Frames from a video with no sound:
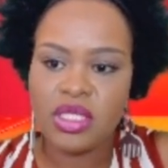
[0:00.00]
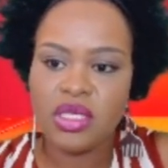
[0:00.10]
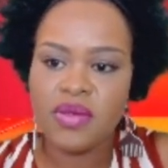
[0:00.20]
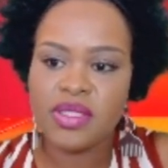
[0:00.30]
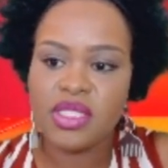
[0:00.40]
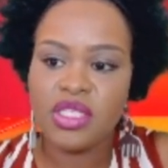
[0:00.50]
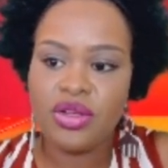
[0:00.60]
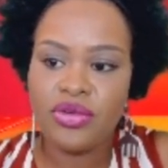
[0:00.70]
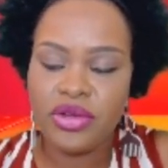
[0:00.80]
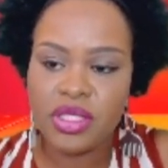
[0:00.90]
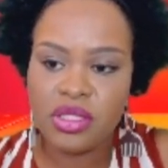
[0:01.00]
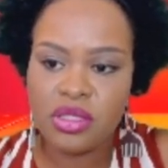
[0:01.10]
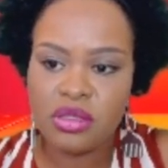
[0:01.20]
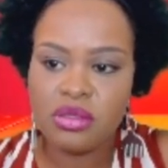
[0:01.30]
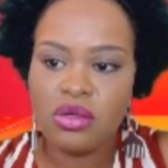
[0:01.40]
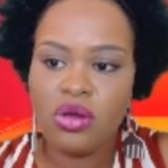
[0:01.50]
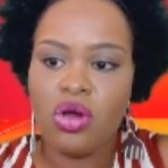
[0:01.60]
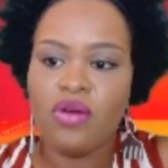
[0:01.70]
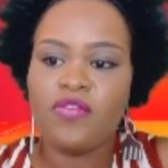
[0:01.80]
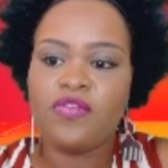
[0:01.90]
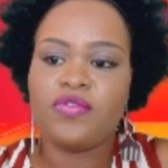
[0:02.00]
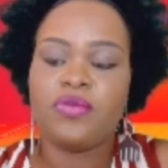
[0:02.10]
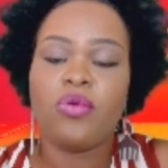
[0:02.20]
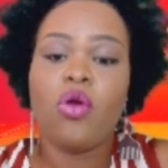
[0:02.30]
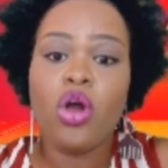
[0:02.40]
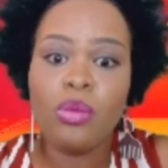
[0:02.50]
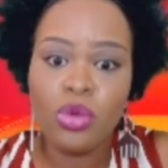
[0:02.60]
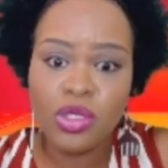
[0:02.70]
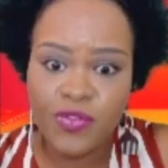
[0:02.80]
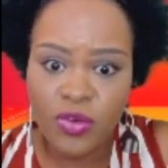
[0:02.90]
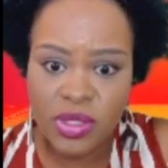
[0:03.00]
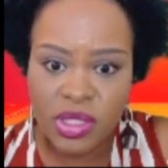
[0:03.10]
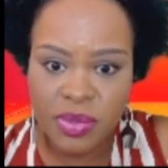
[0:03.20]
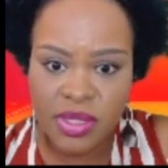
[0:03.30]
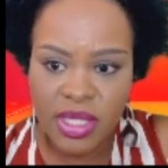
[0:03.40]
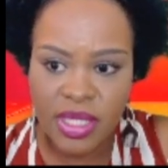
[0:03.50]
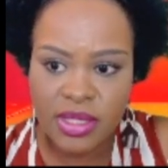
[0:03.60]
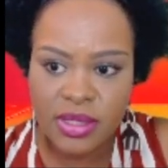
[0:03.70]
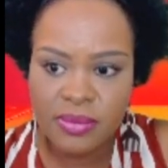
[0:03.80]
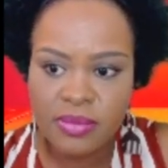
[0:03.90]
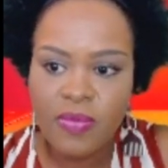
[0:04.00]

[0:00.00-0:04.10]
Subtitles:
there was a decrease of almost 40%.